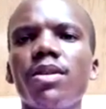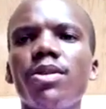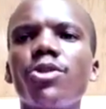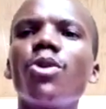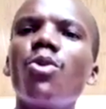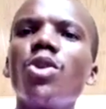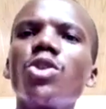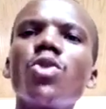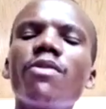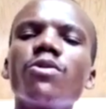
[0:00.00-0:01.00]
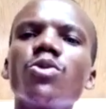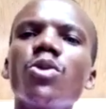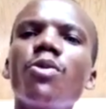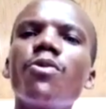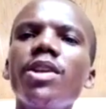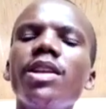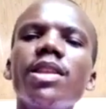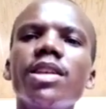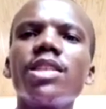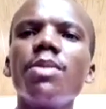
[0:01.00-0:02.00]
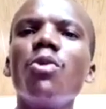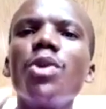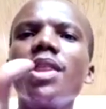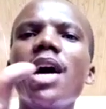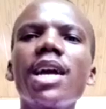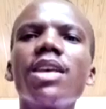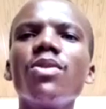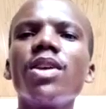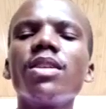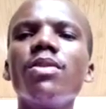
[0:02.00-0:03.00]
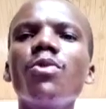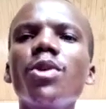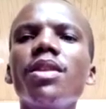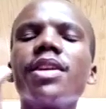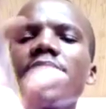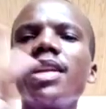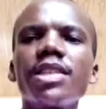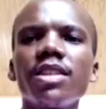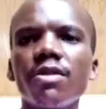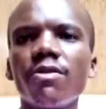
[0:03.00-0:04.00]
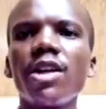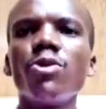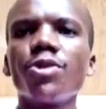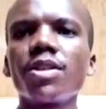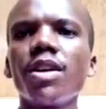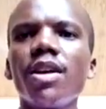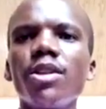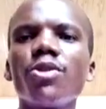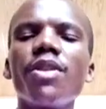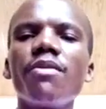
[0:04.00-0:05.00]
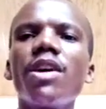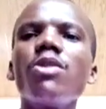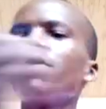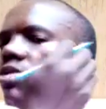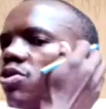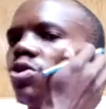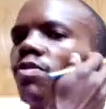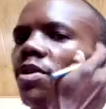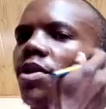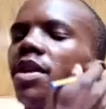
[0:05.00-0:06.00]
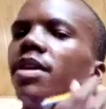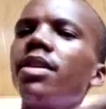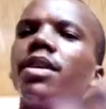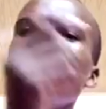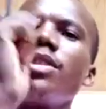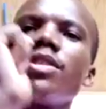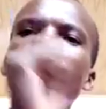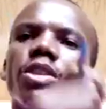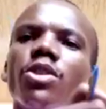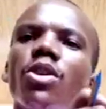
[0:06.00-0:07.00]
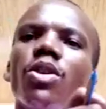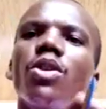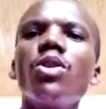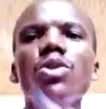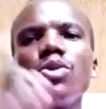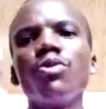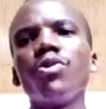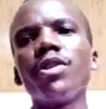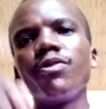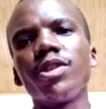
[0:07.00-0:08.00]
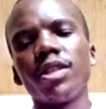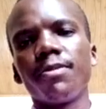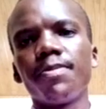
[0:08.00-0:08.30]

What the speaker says: So what you have to know, filling the table with realistic values. So the values should be within 0 to 50.